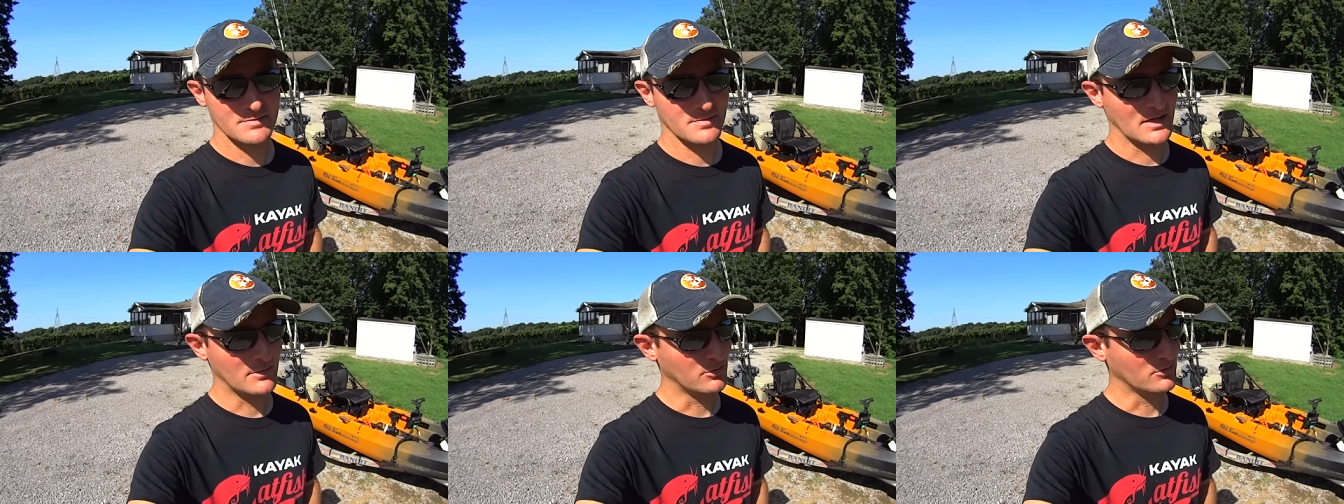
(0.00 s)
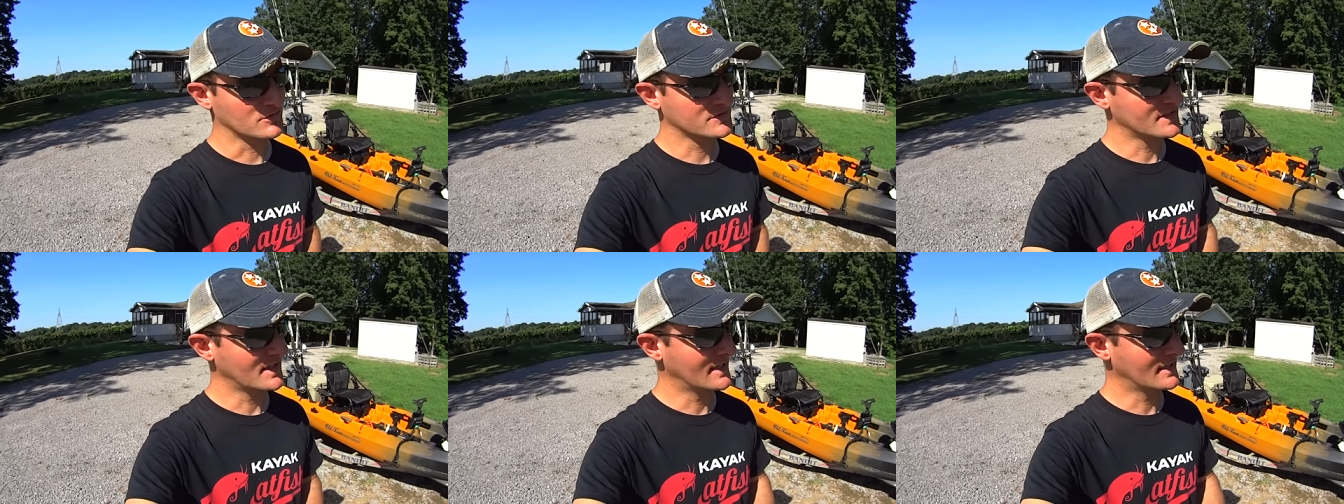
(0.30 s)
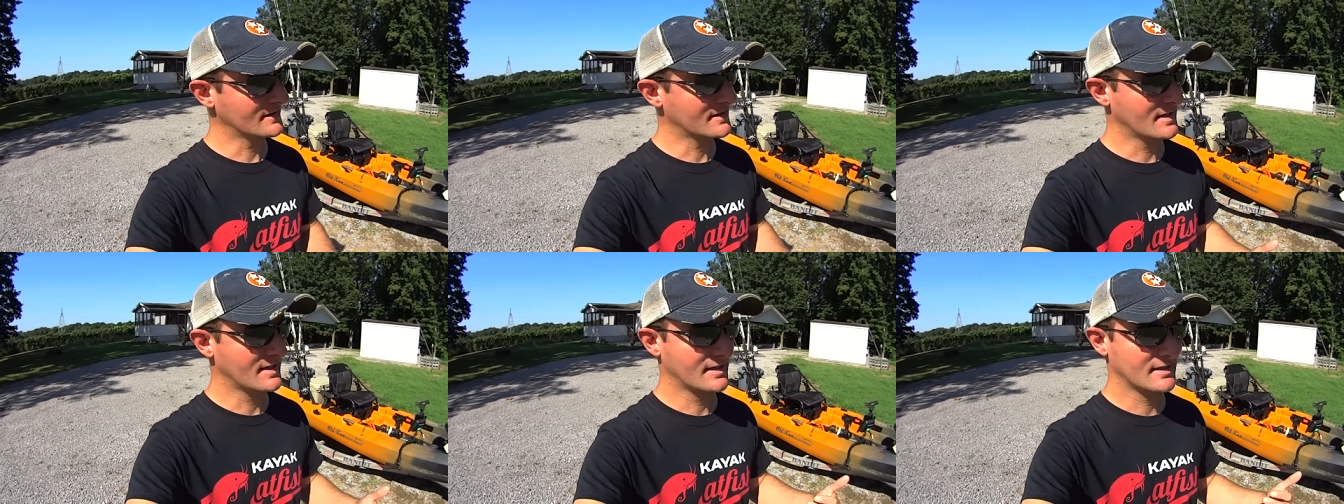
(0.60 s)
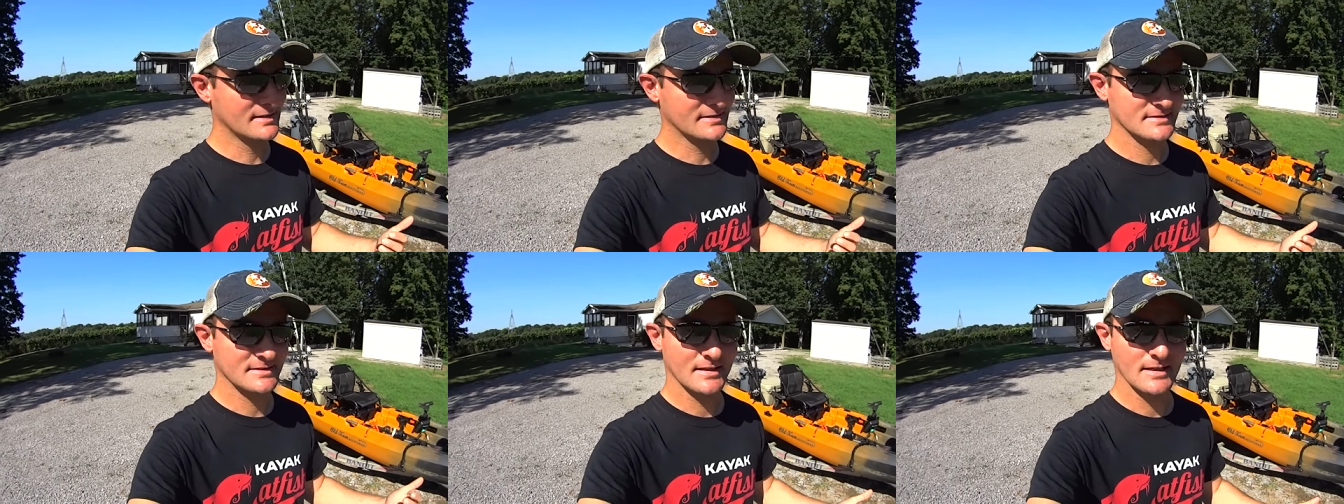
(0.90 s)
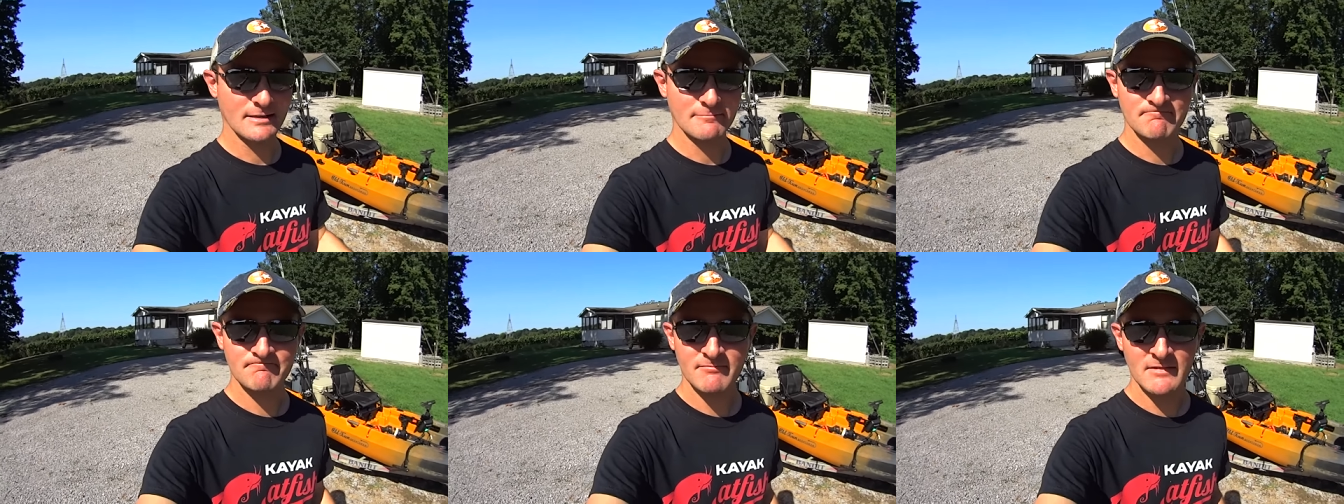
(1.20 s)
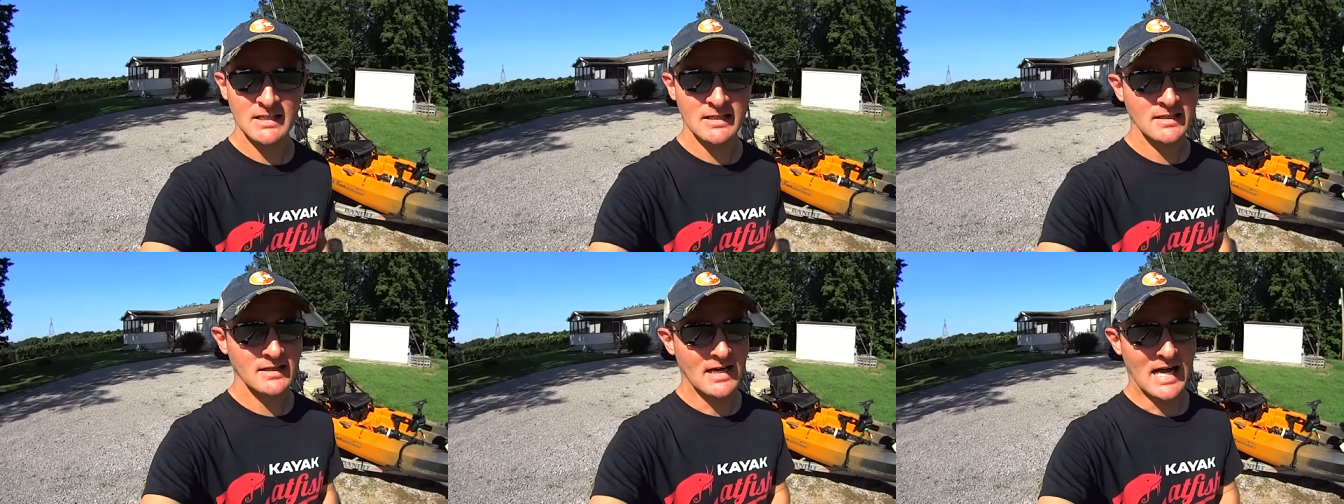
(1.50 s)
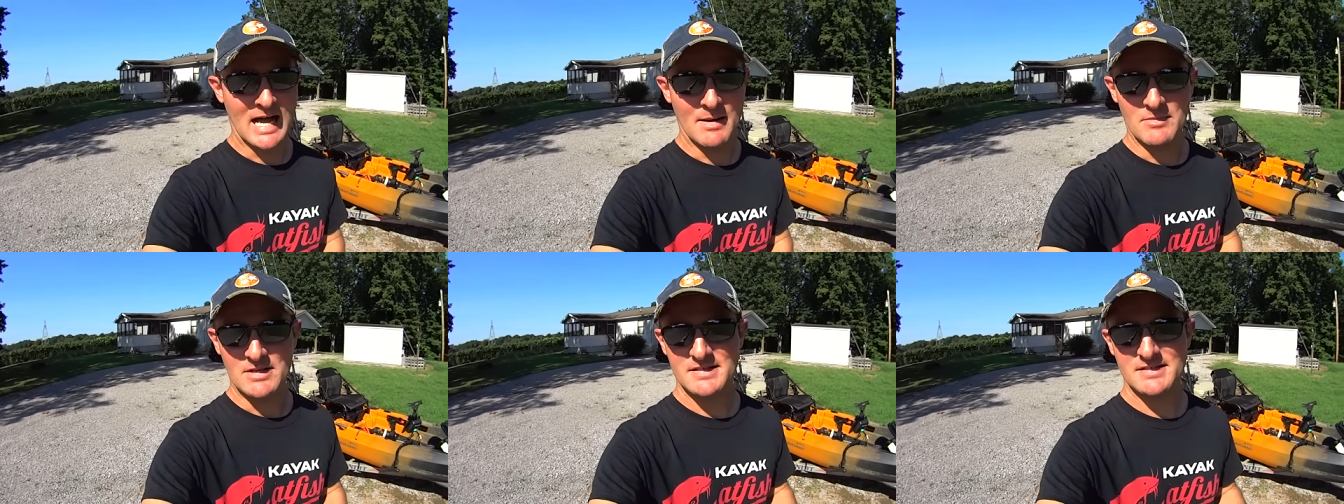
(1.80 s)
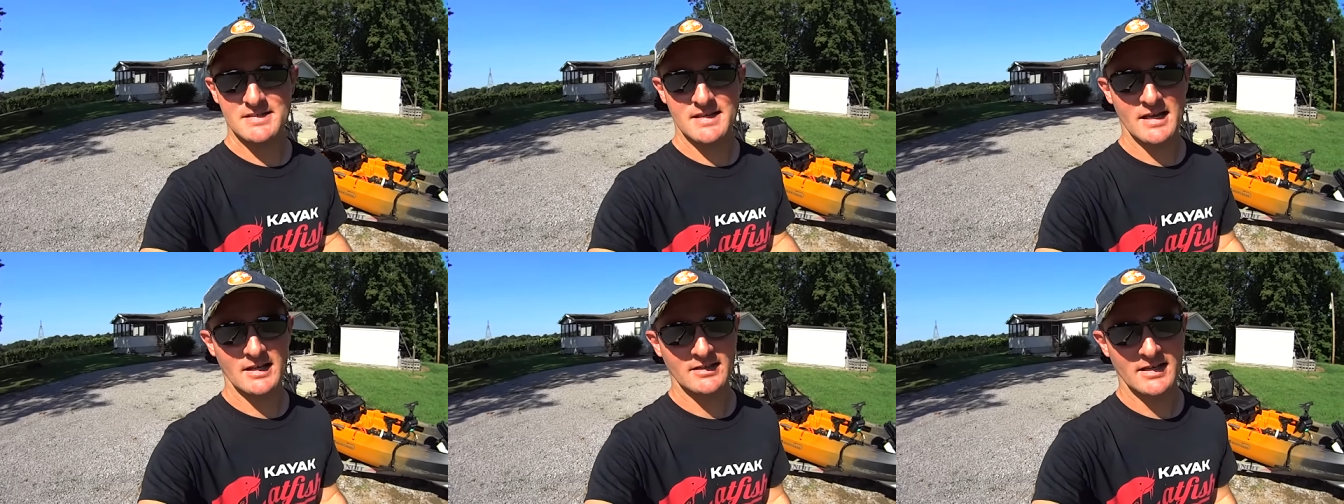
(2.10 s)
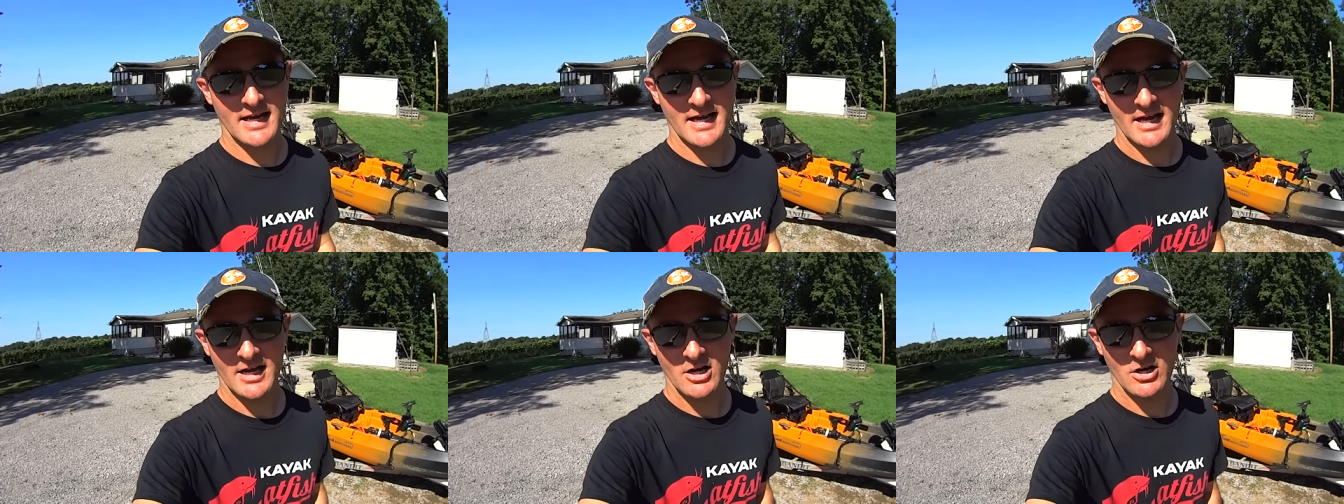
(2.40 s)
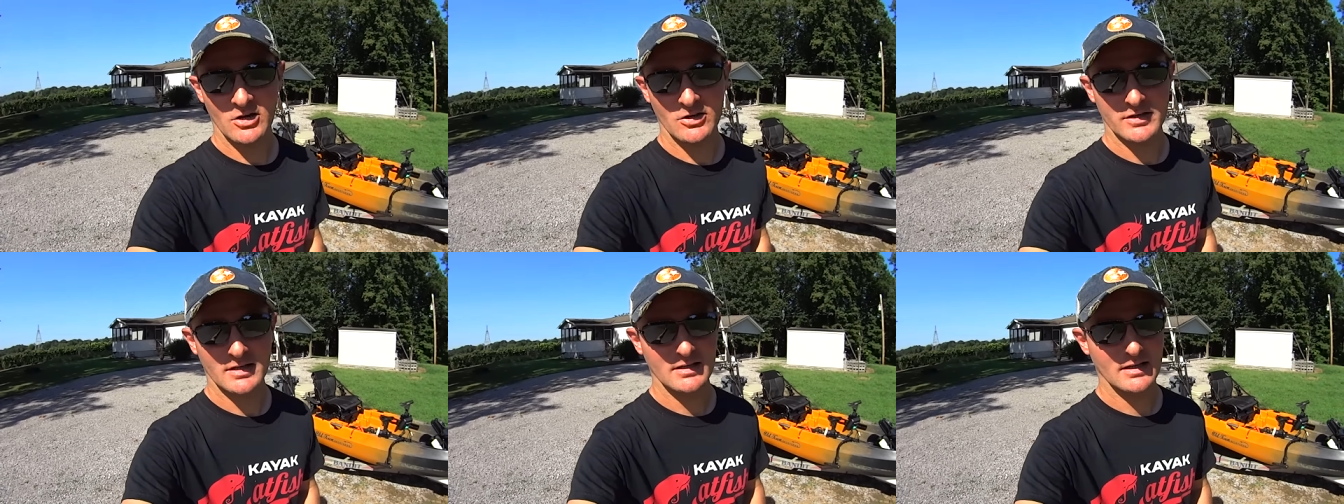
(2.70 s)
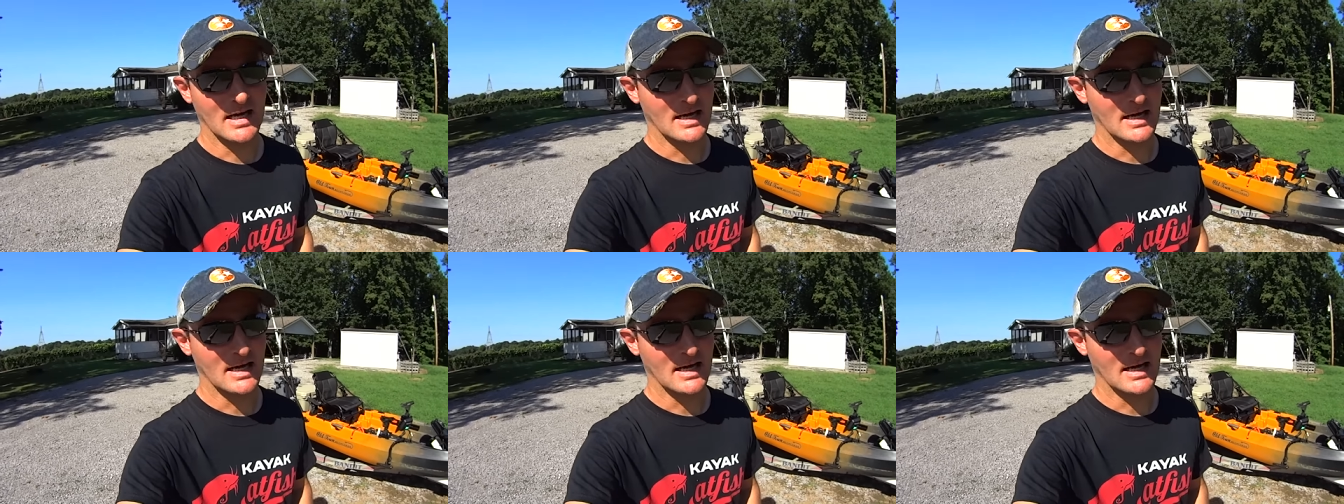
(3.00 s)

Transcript: People saying things like, I'm a sellout,